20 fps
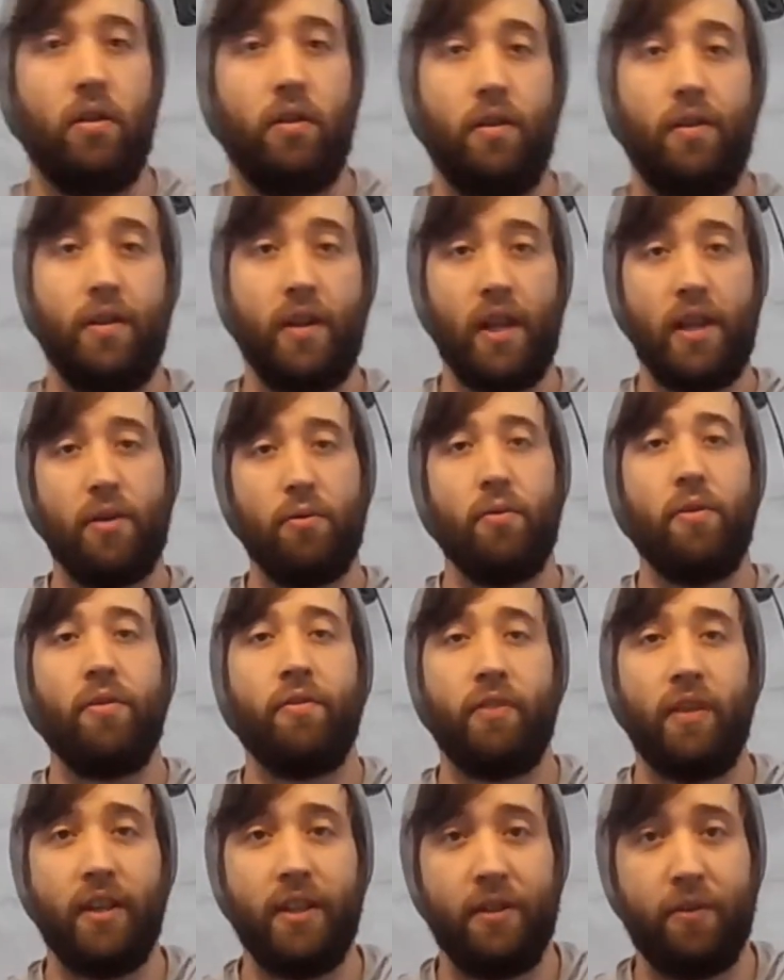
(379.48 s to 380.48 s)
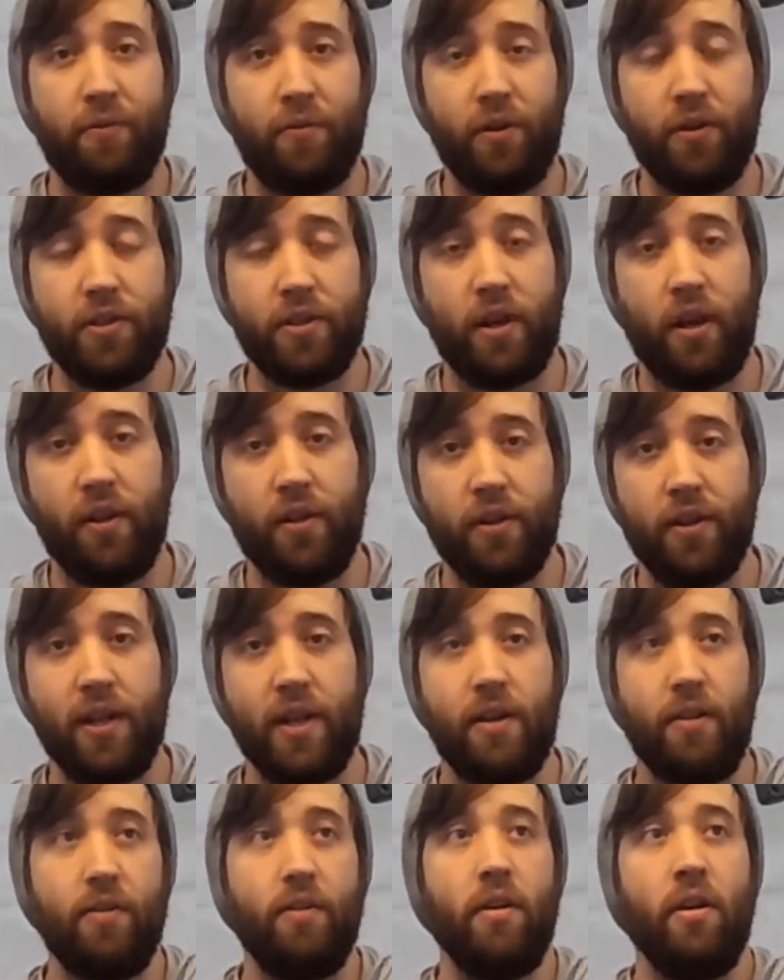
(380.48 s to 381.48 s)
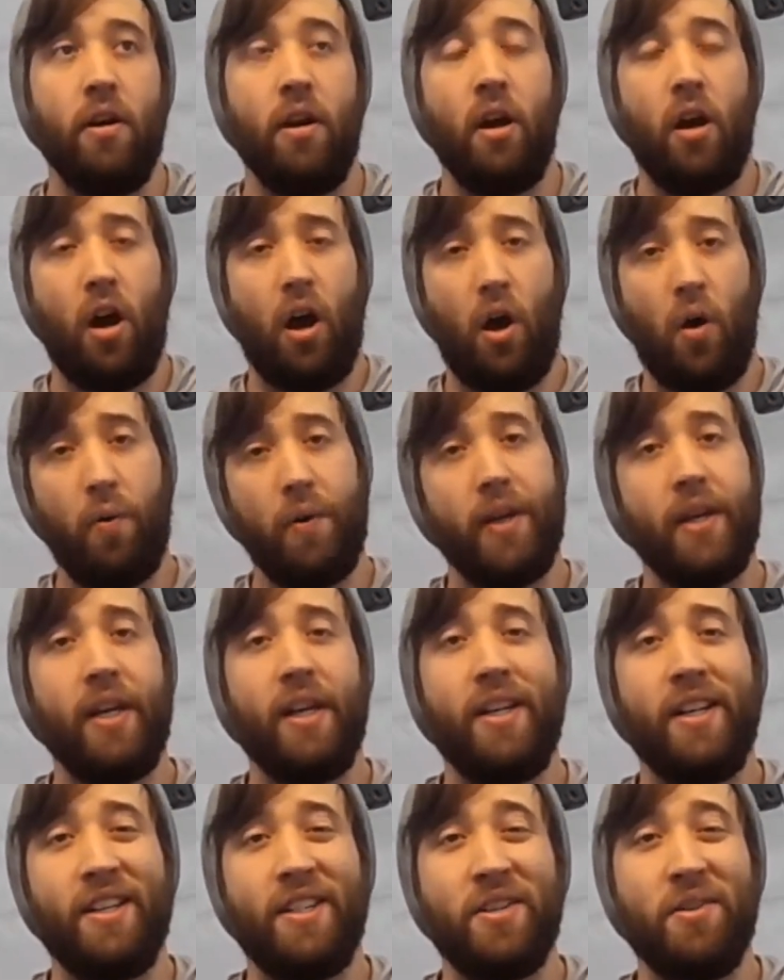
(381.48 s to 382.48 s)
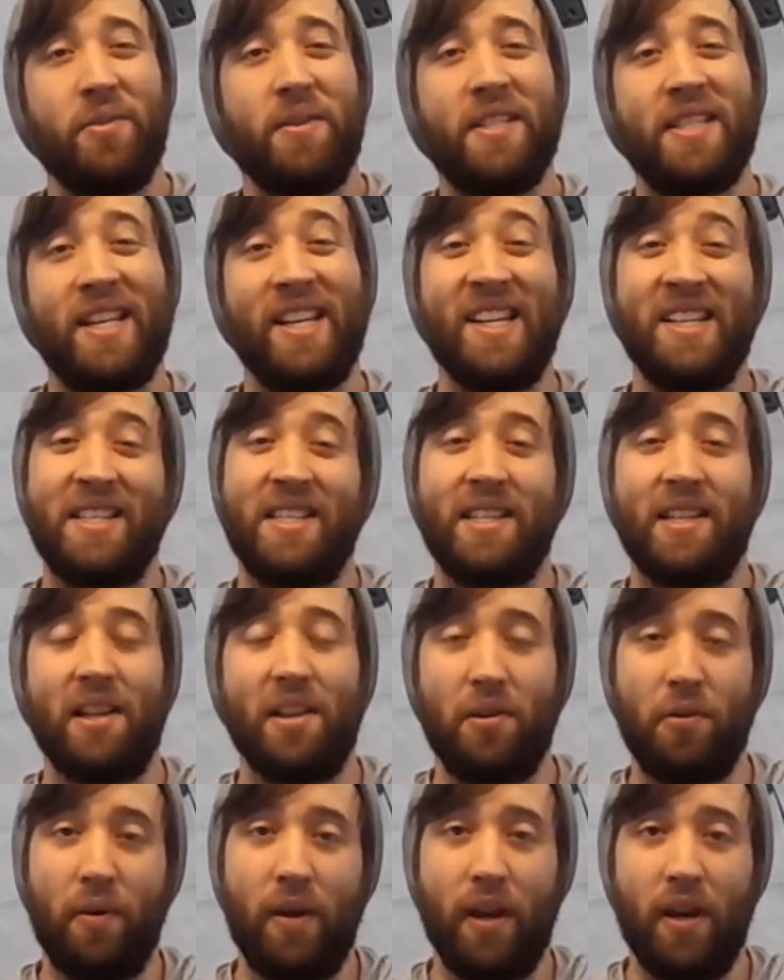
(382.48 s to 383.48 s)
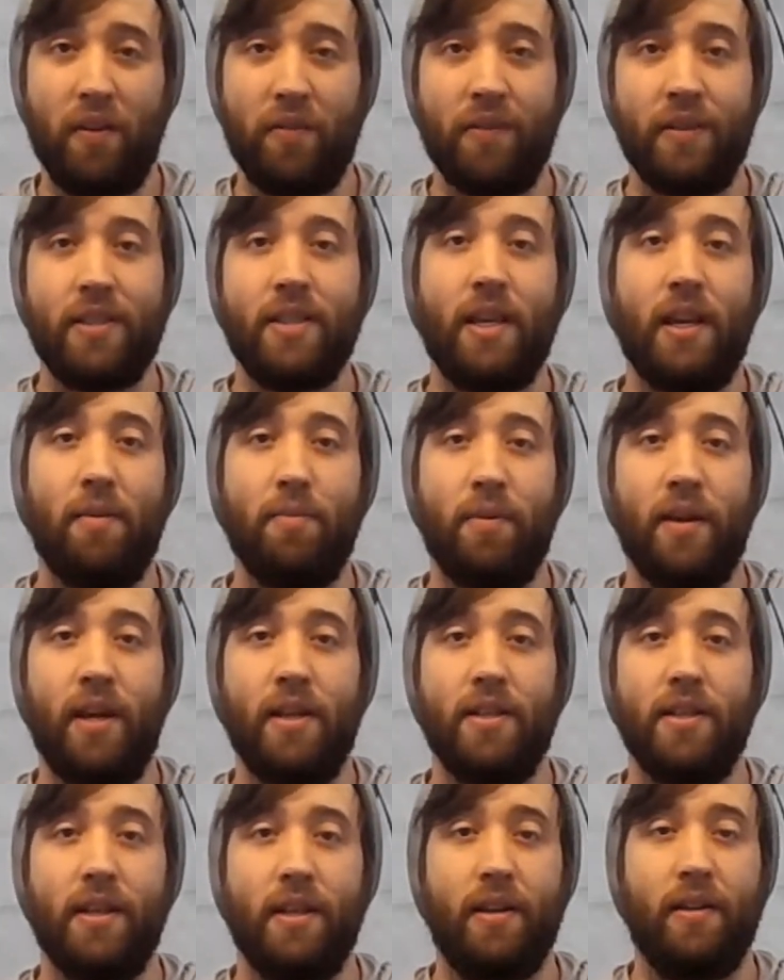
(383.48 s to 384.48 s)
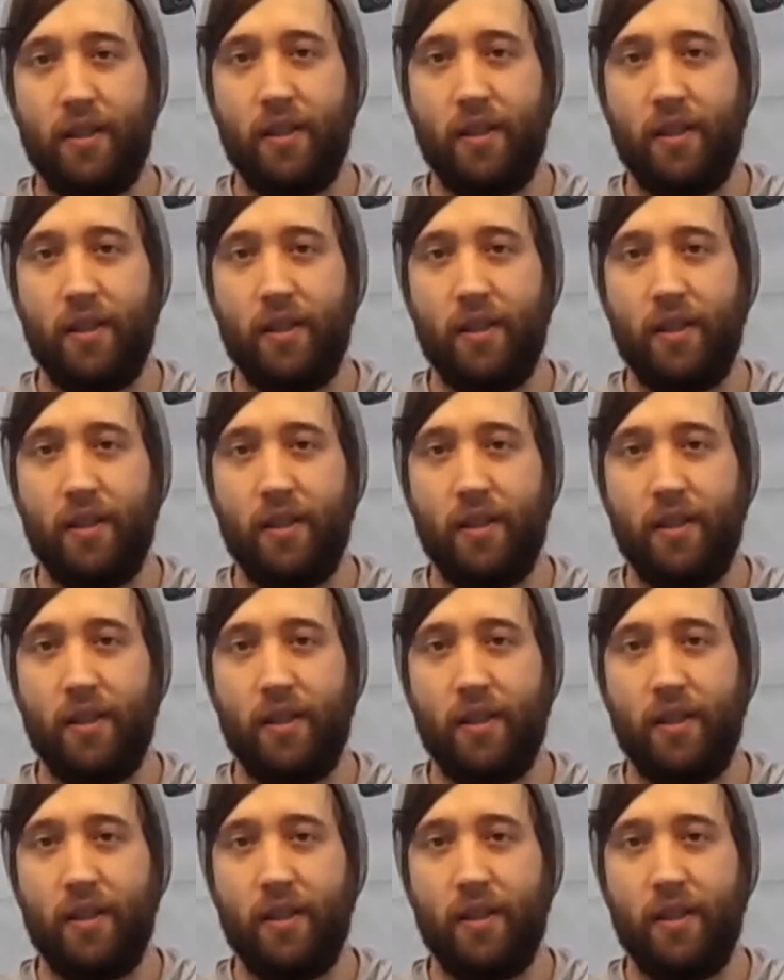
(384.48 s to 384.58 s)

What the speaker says: Now that we've laid the first color down, all we need to do is get a silhouette of the same painting.